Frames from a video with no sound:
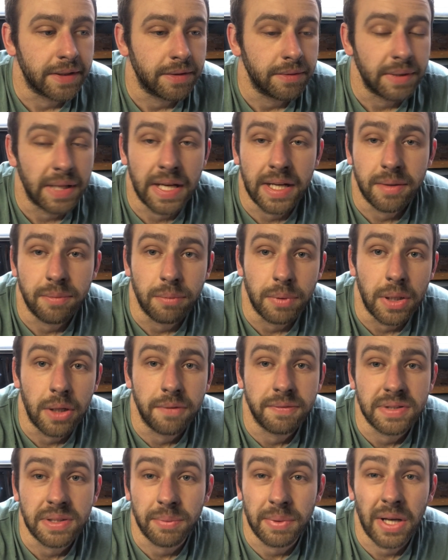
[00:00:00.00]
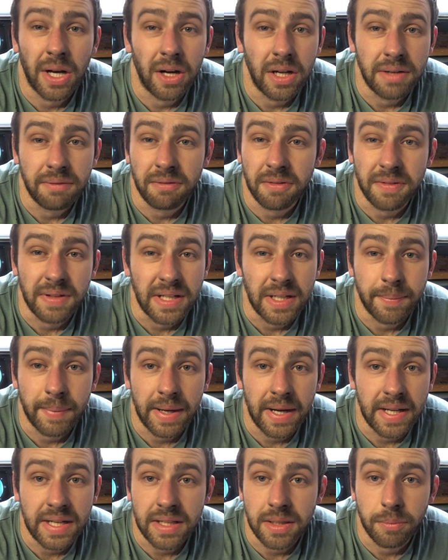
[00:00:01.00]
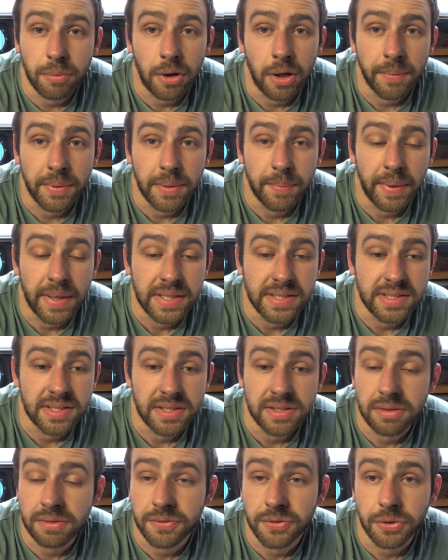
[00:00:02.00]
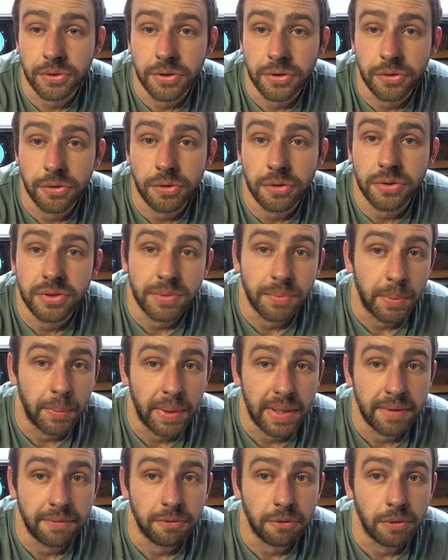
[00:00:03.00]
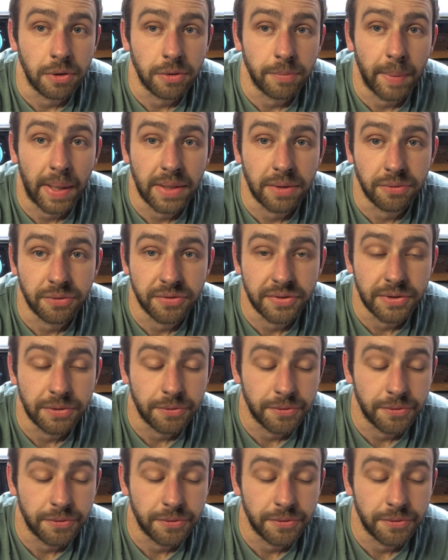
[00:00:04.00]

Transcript: Yeah, but obviously we can't even think about any of the priming and painting until I've sorted the doors, and we're waiting for all those panels still.